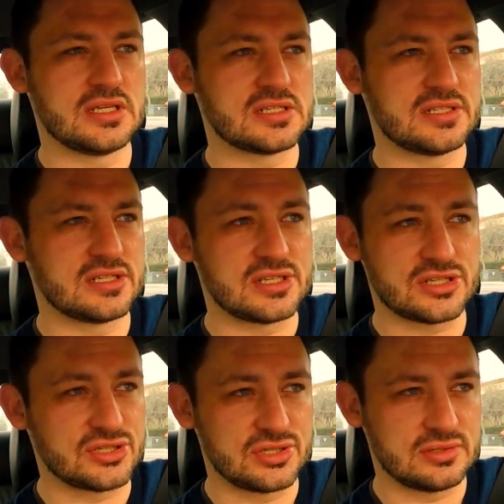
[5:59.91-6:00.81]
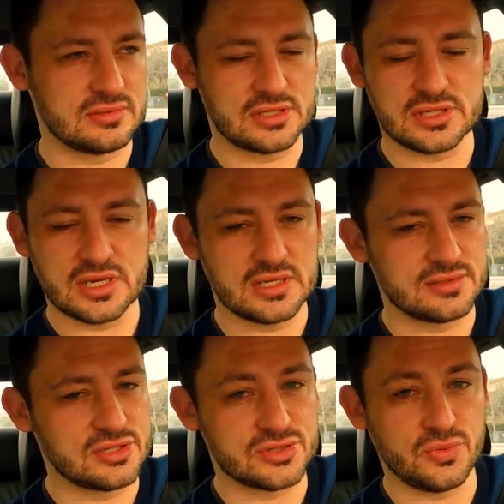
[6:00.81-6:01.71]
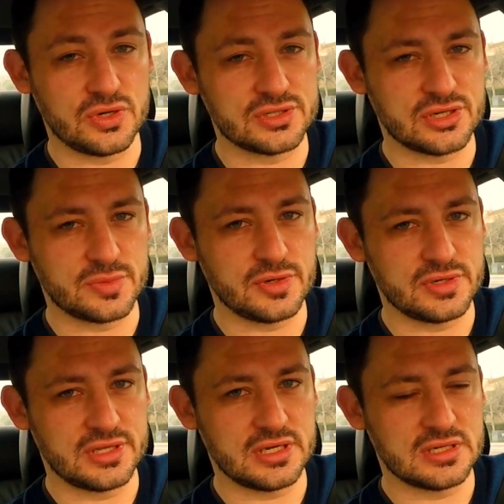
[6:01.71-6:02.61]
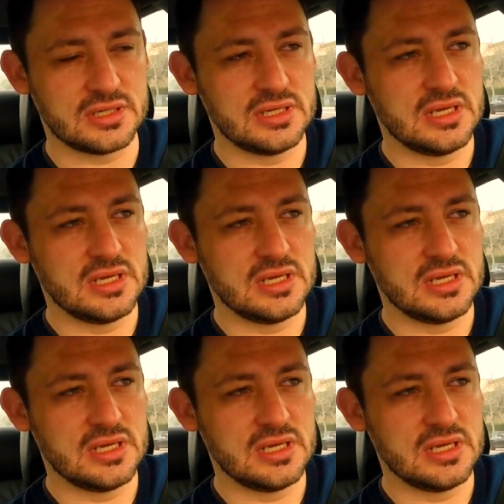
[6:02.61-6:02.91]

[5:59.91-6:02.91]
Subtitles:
There's actually, again, just one turbo in there.